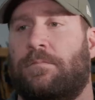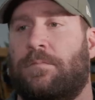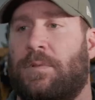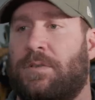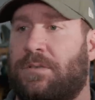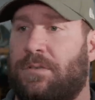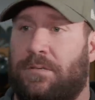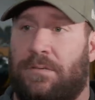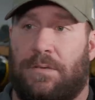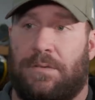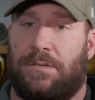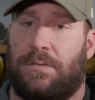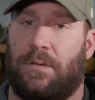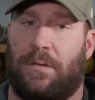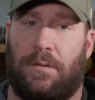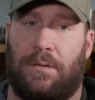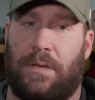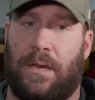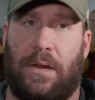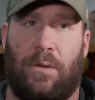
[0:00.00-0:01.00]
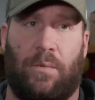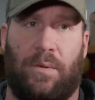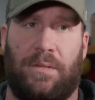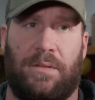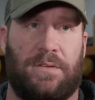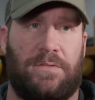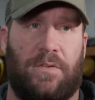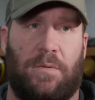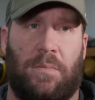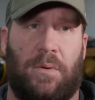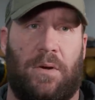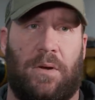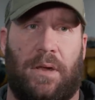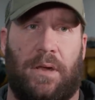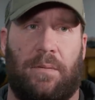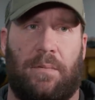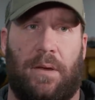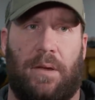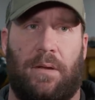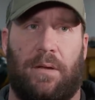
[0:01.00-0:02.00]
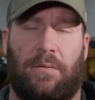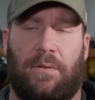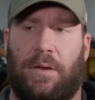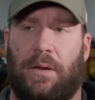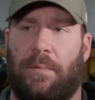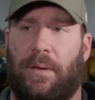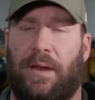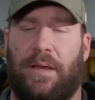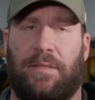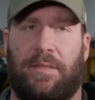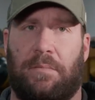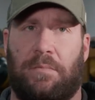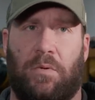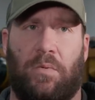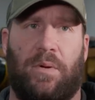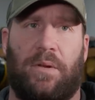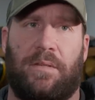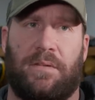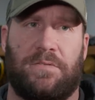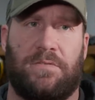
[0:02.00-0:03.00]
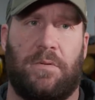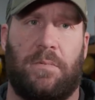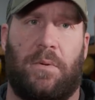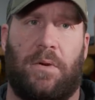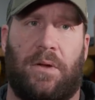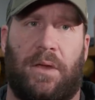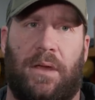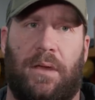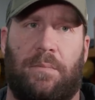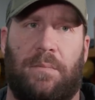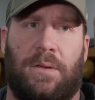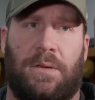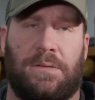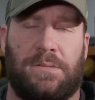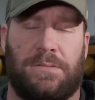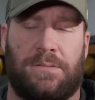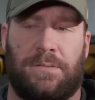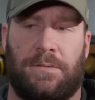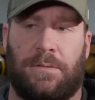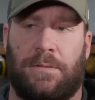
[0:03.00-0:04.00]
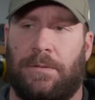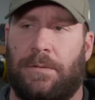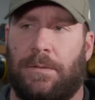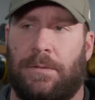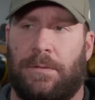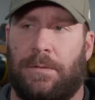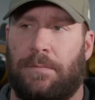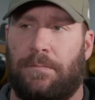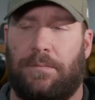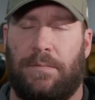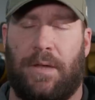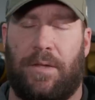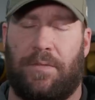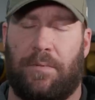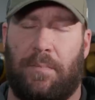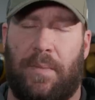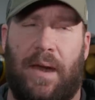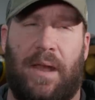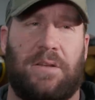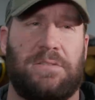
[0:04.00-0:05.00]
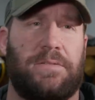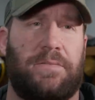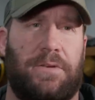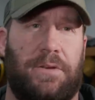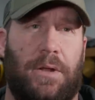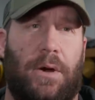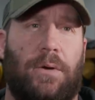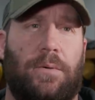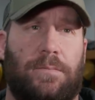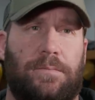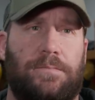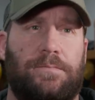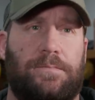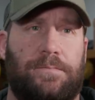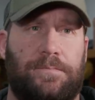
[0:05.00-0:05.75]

This is just got to win this football game. I don't care about anything but winning this football game, because nothing matters if you don't.